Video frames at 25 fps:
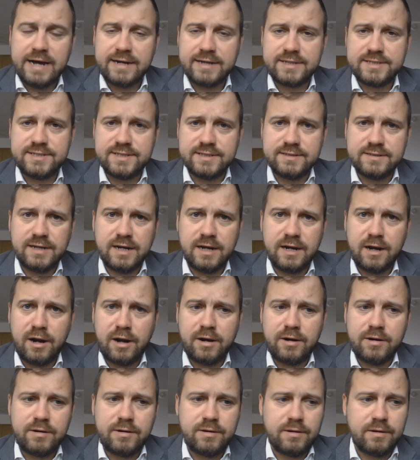have acted,
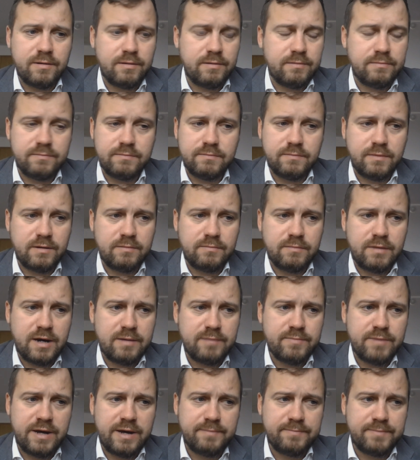and
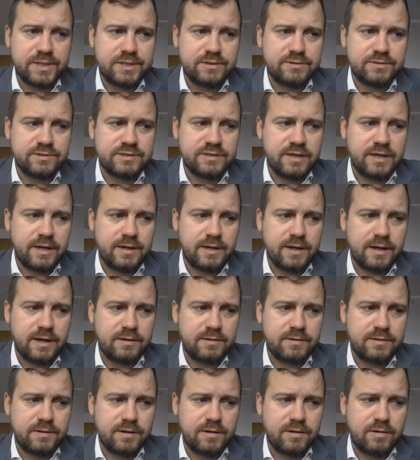I'm happy to say
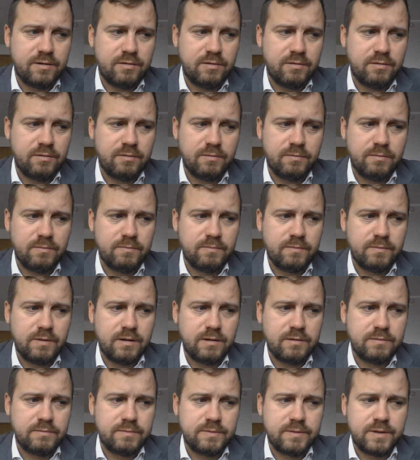that
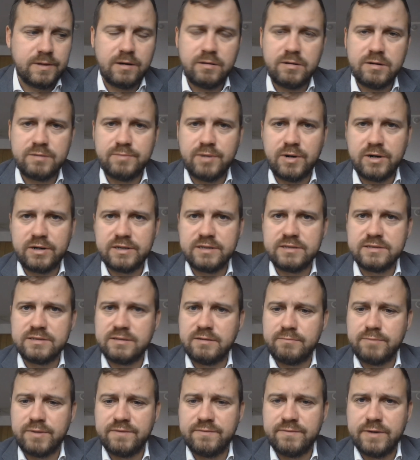our
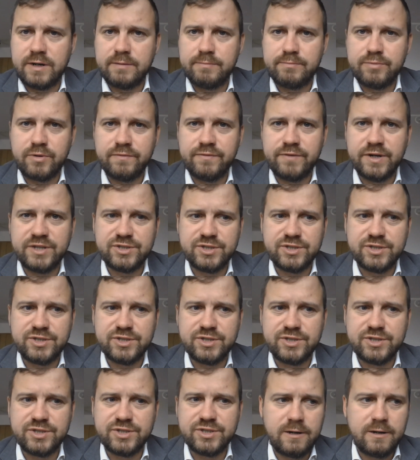partners have been very
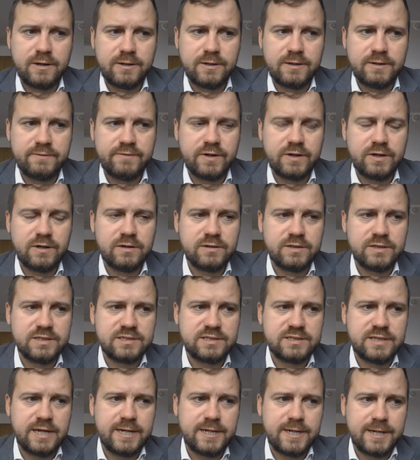professional and even
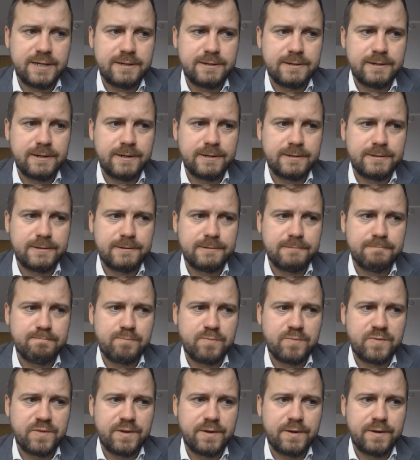understanding that
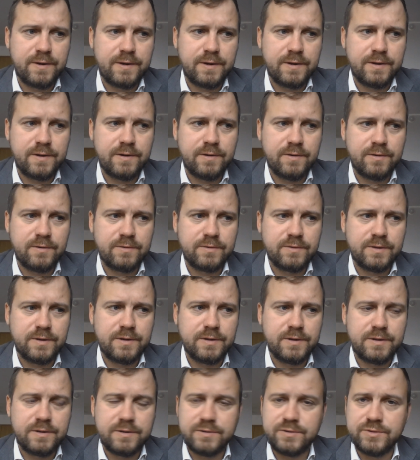
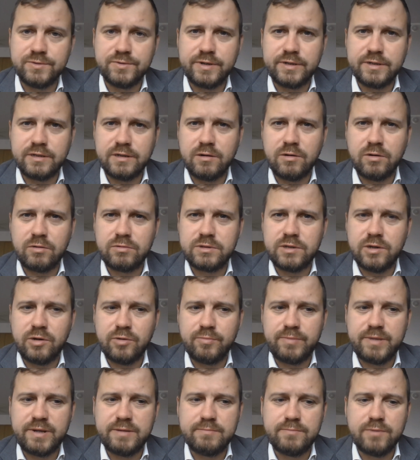during the
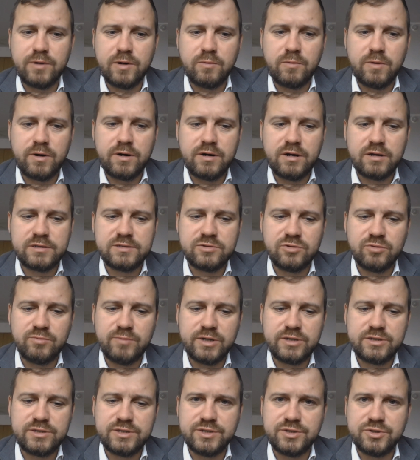lockdown people were not
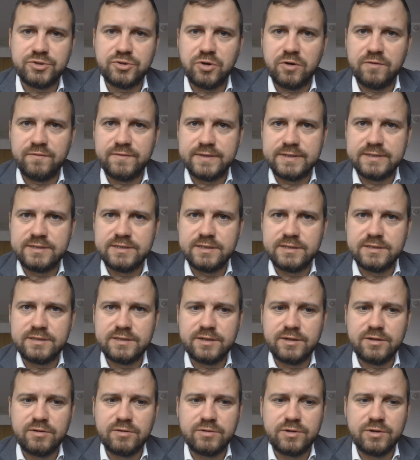so much in the
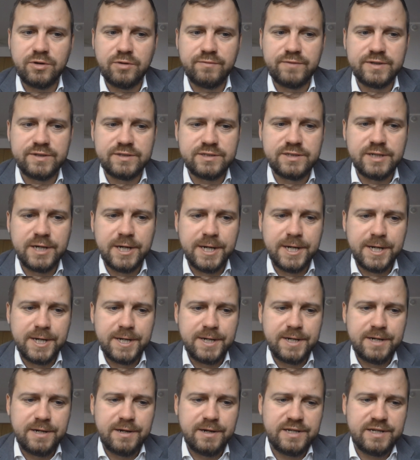offices. The office
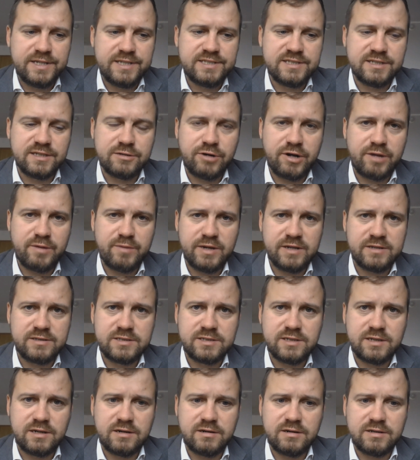lease
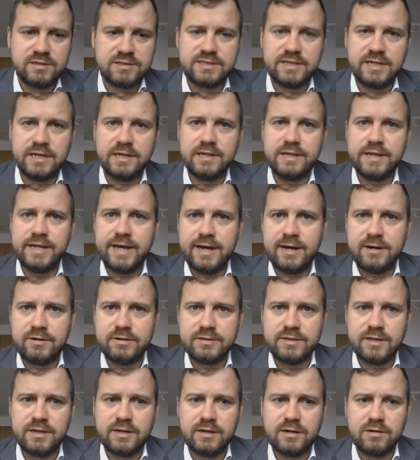agreements are still
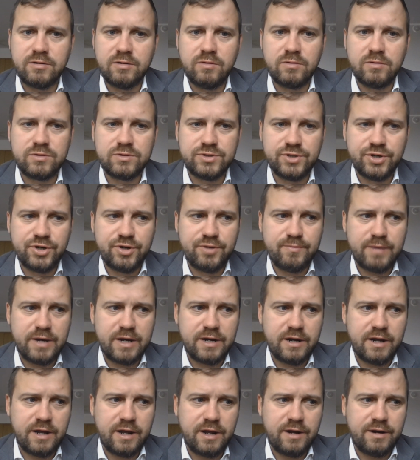there; they are long term,
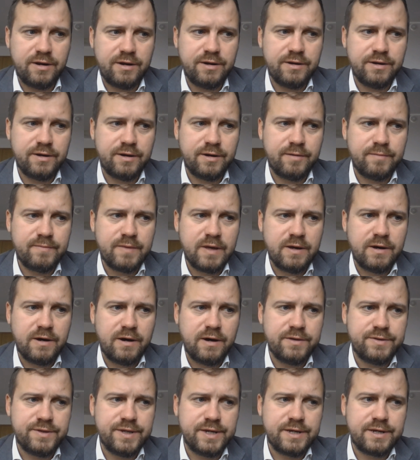and
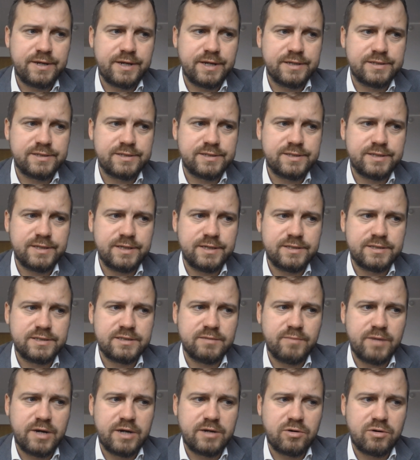I think
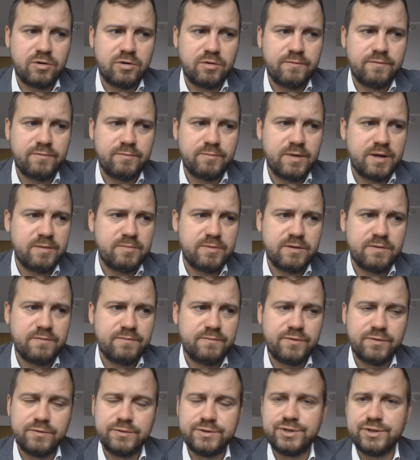it's a matter of maybe
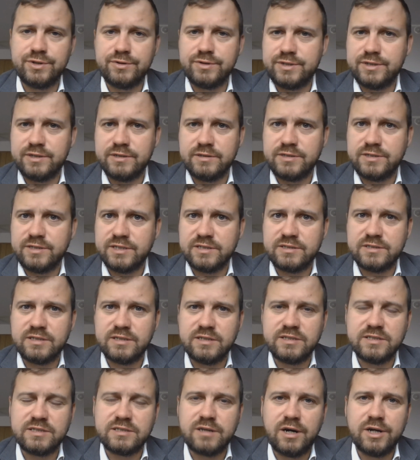in future just
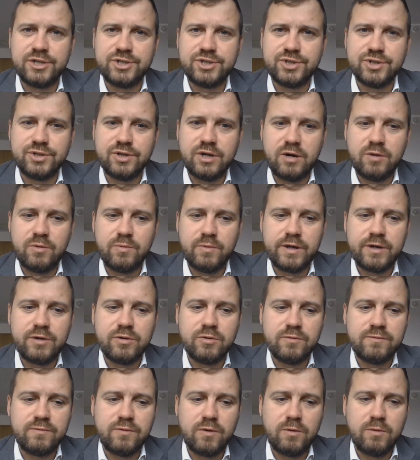a discussion how we
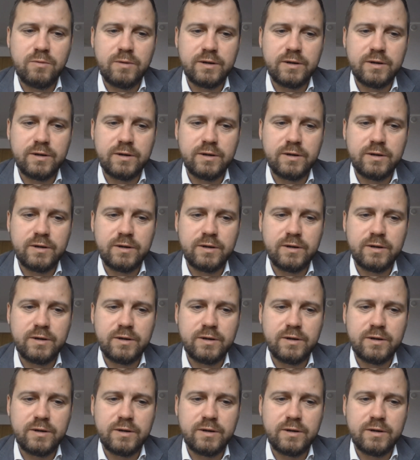go